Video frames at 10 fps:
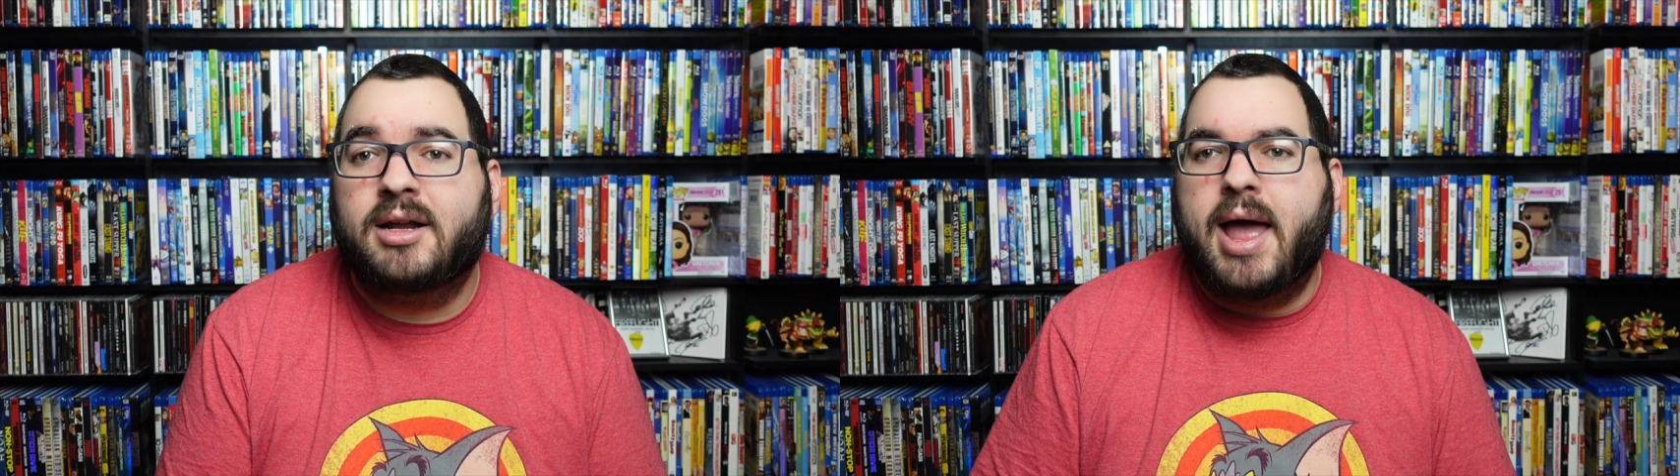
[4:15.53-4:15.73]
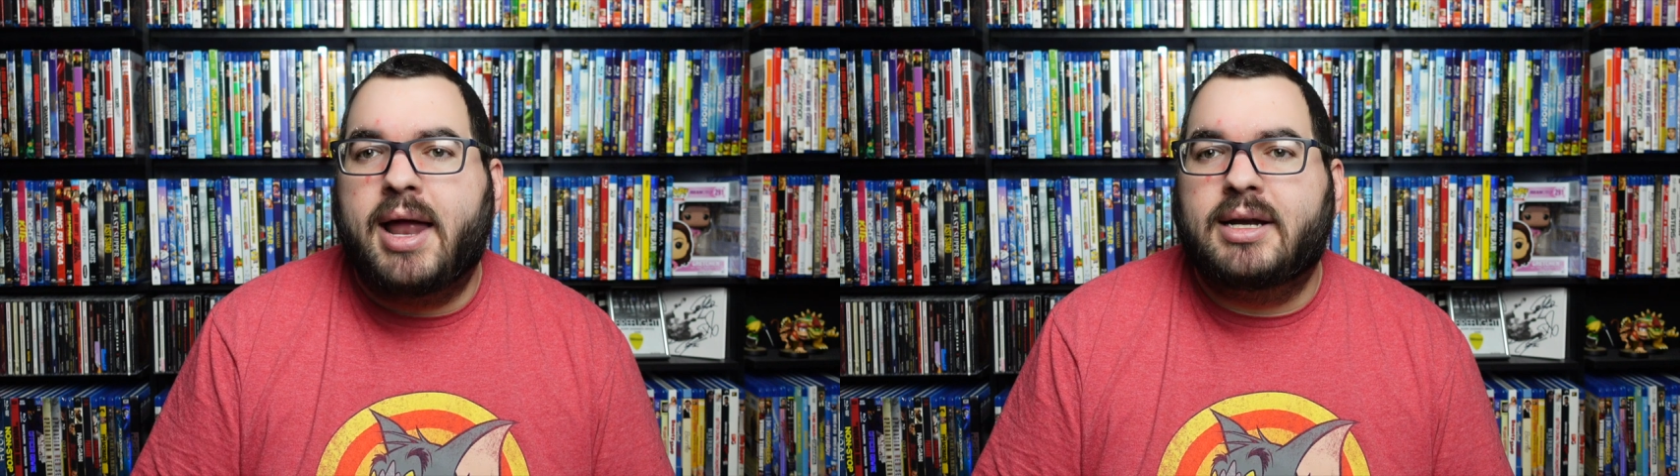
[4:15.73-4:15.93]

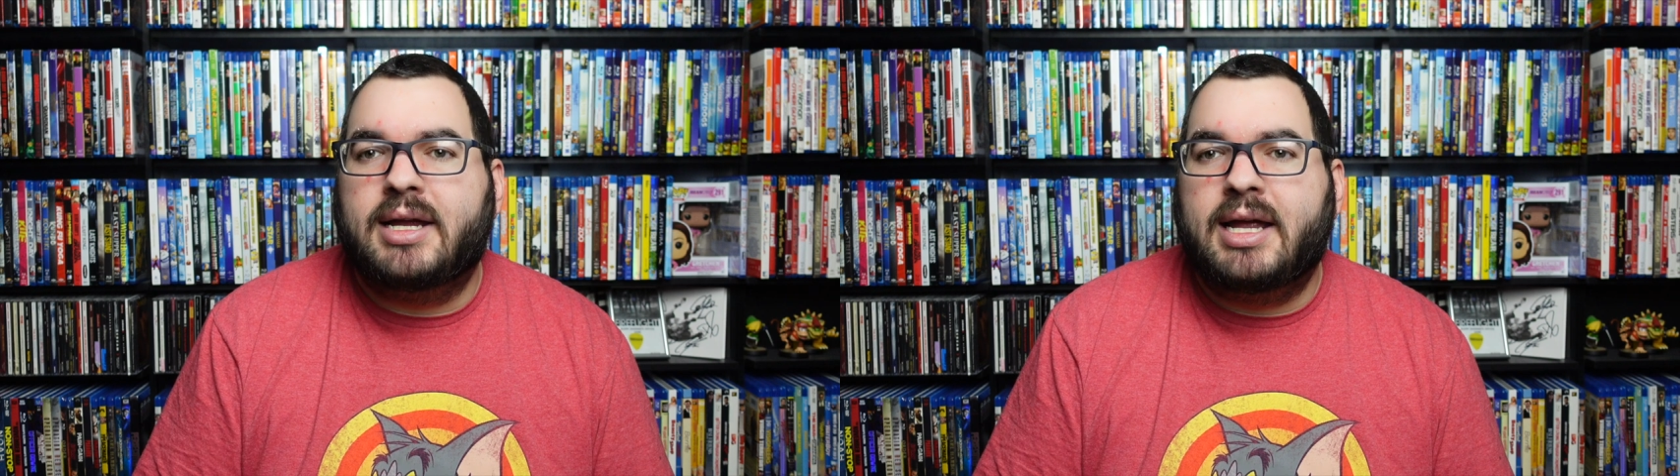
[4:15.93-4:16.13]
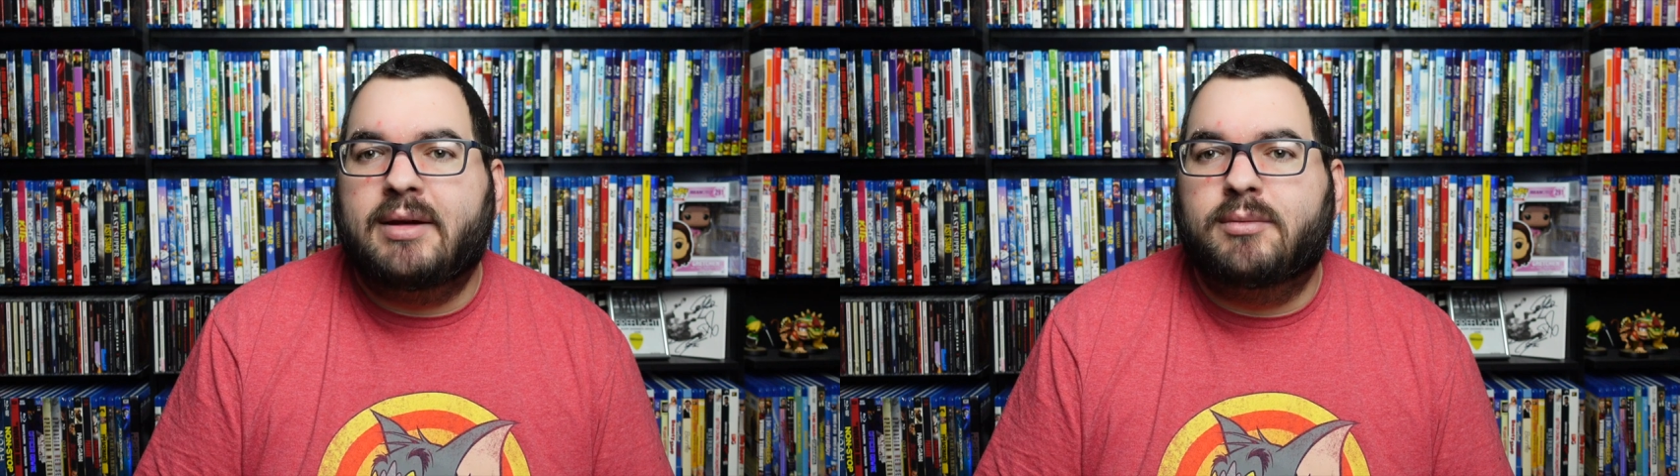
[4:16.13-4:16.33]
and
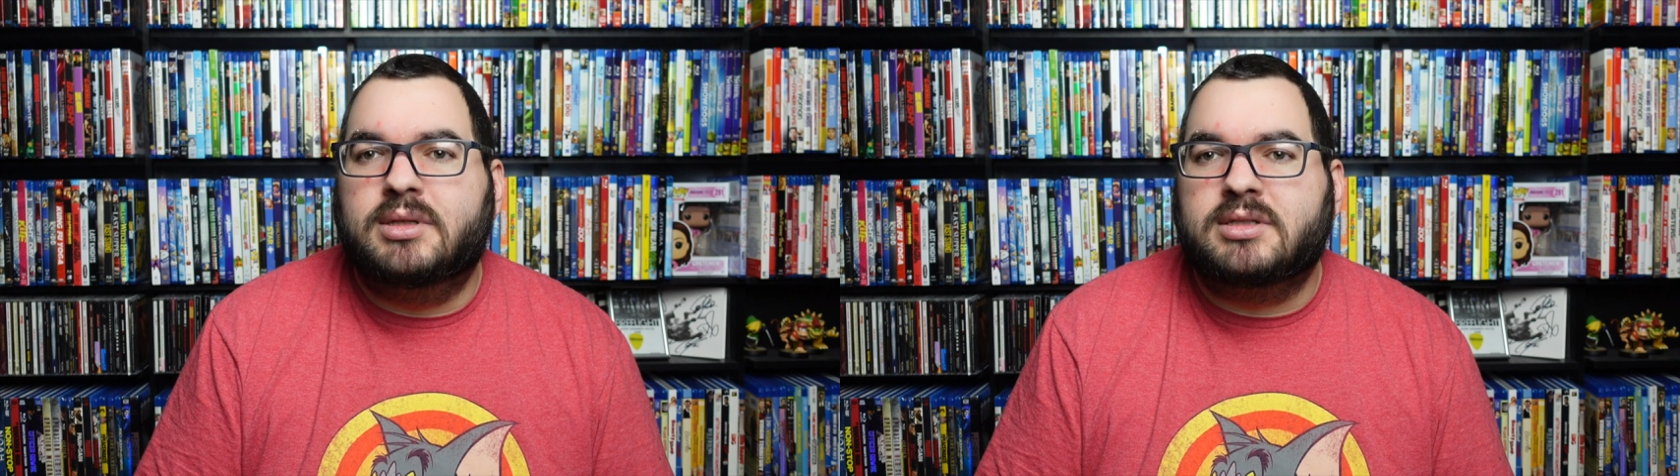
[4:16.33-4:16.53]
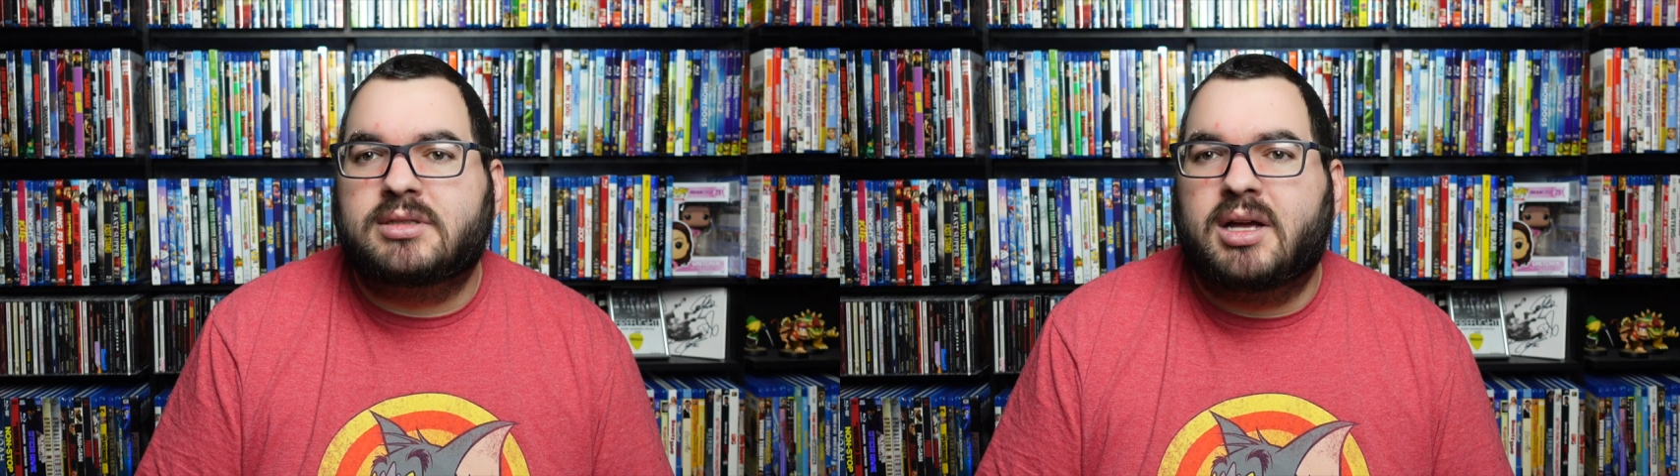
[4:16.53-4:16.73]
it
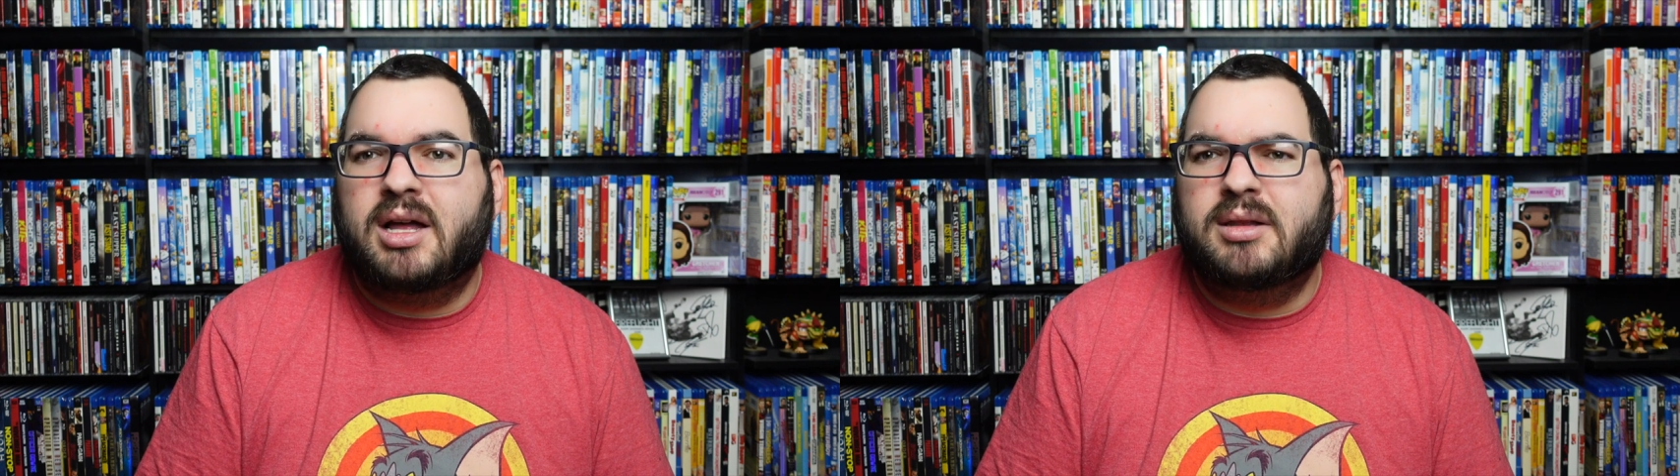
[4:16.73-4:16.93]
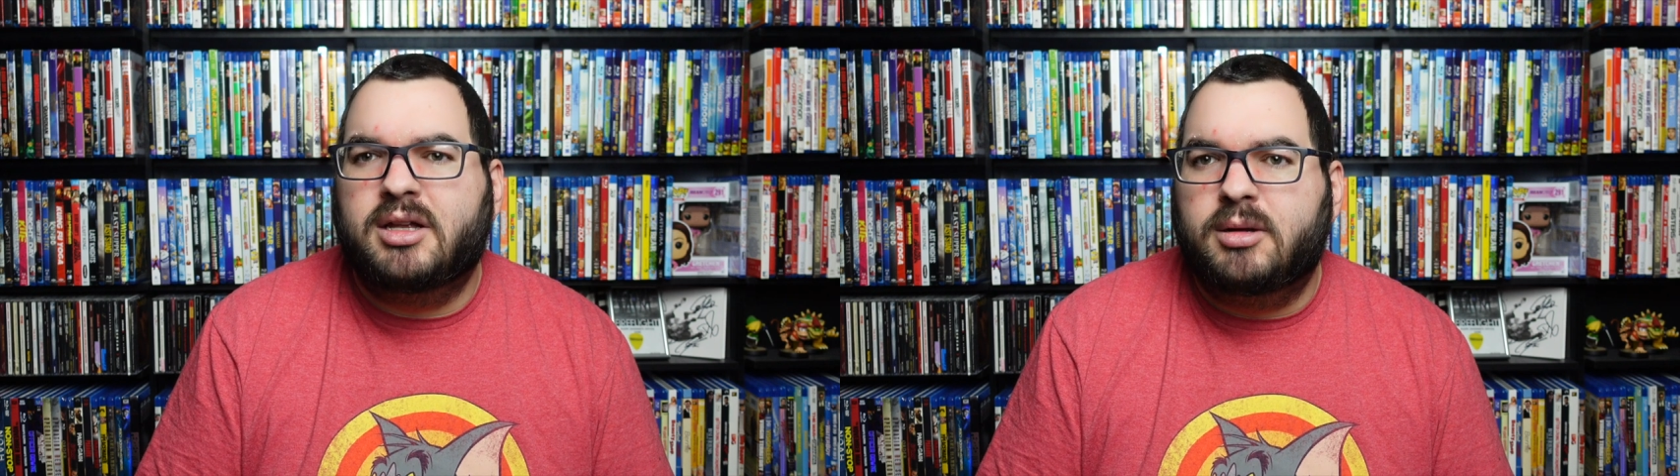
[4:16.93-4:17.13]
was
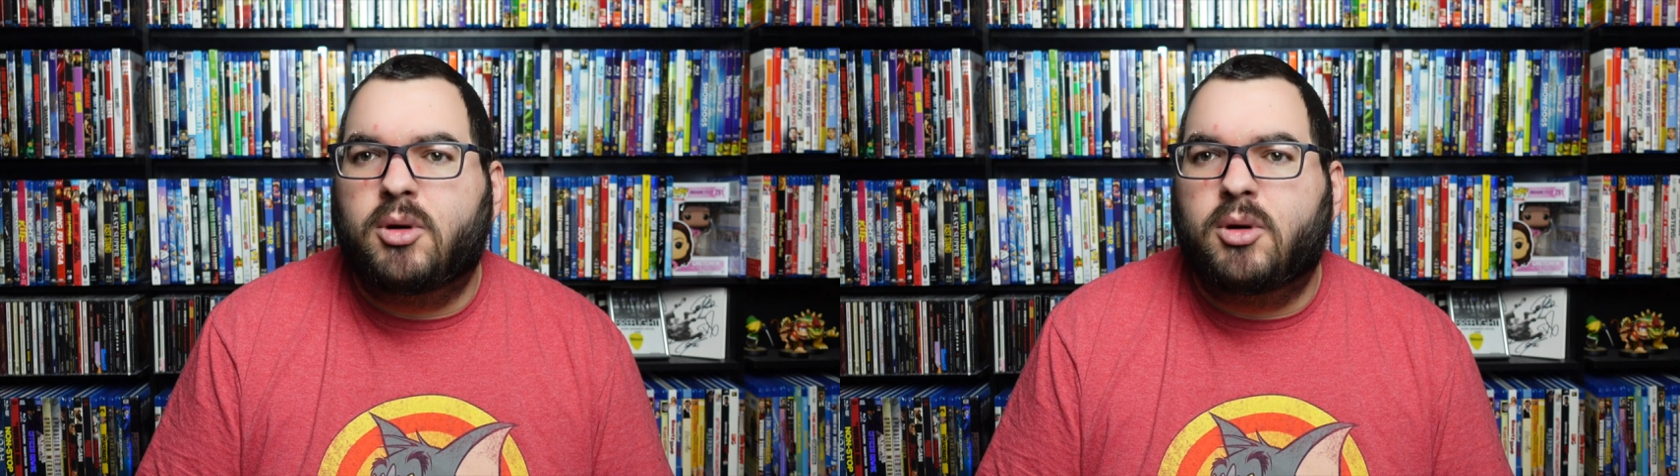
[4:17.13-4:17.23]
a little